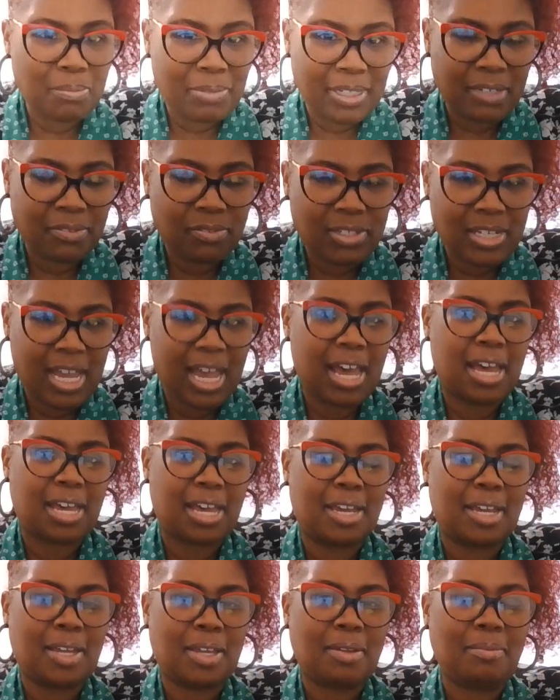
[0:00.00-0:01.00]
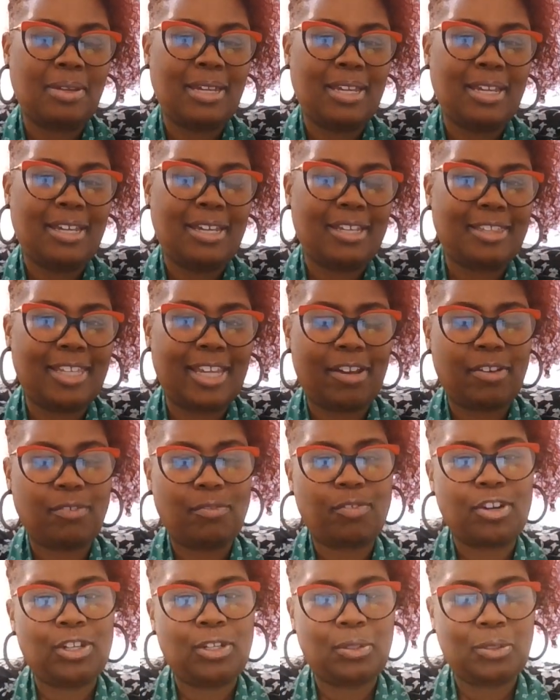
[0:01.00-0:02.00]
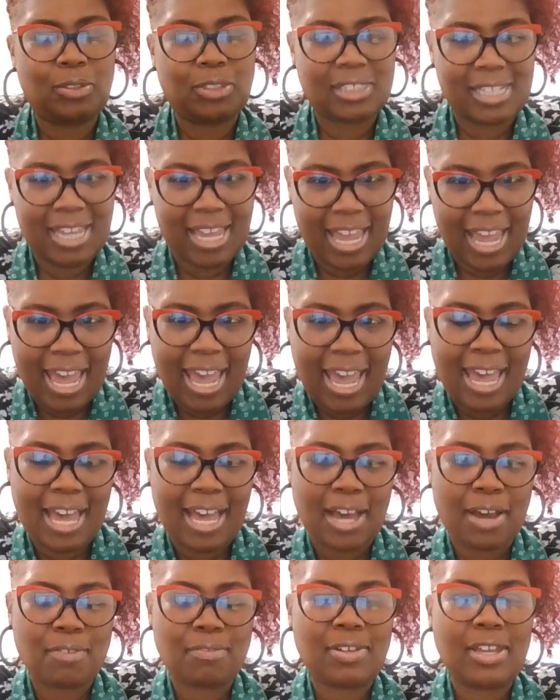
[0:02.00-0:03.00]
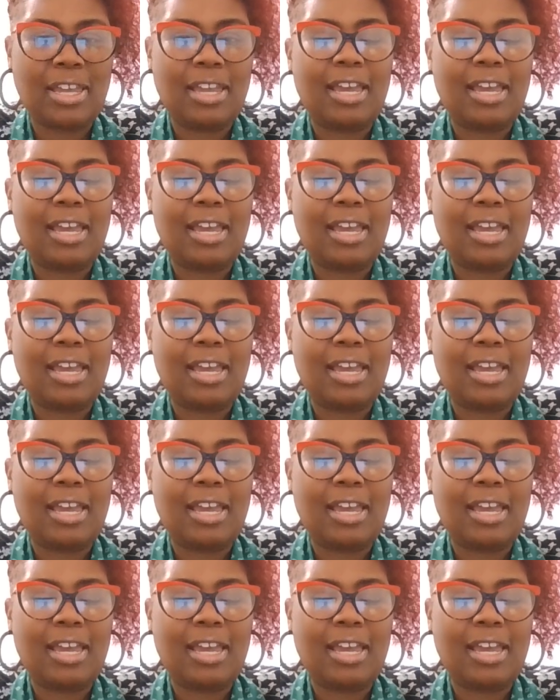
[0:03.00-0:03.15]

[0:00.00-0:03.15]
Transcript: bit of time than for you to have